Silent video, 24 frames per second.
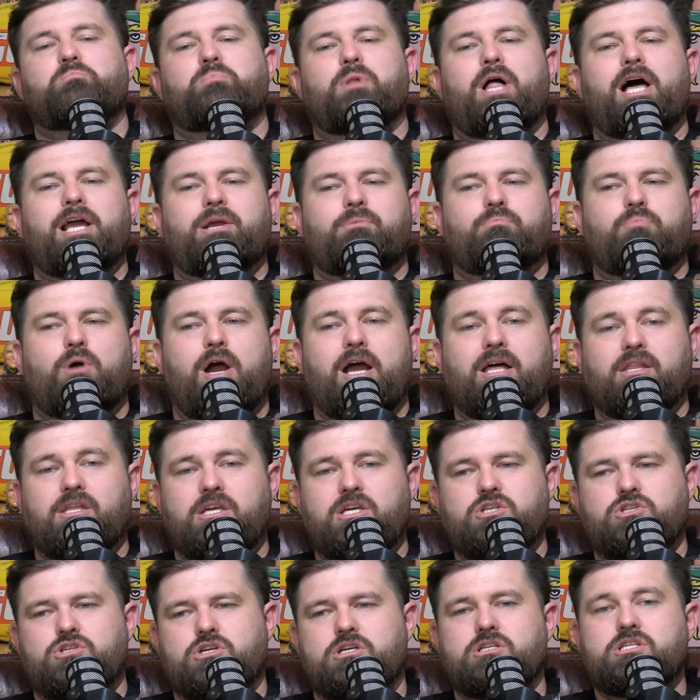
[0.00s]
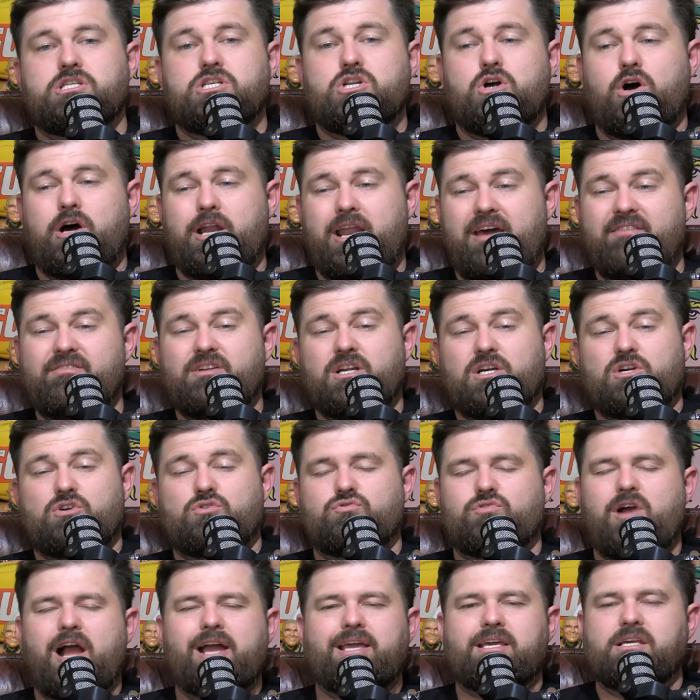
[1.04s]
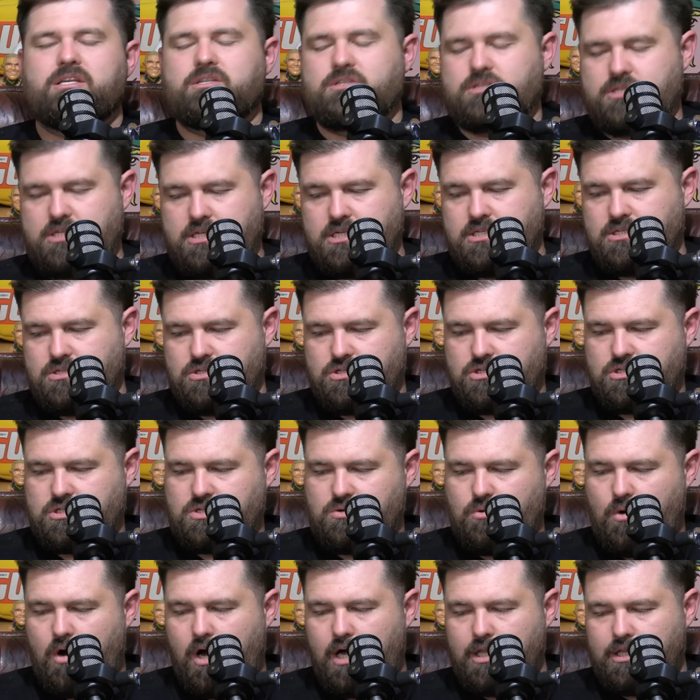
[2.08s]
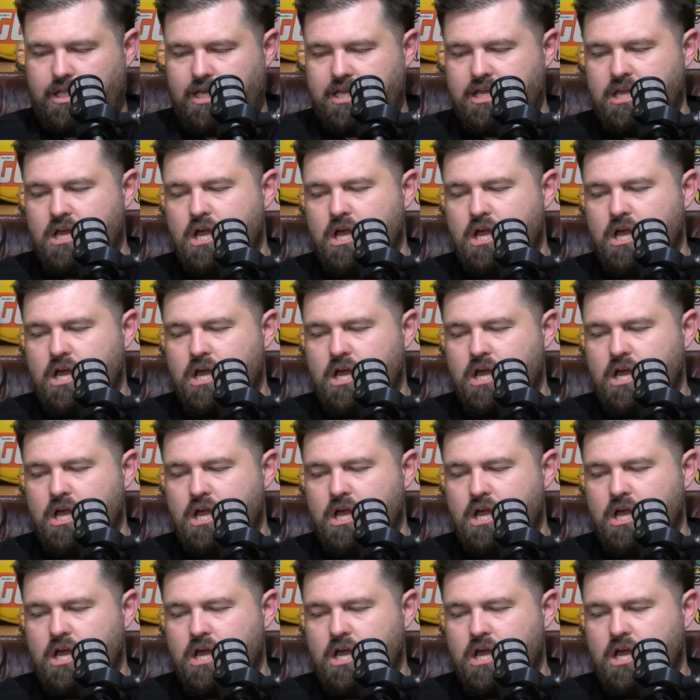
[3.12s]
Blake Brayley in jersey 9 having a cracking season just quietly.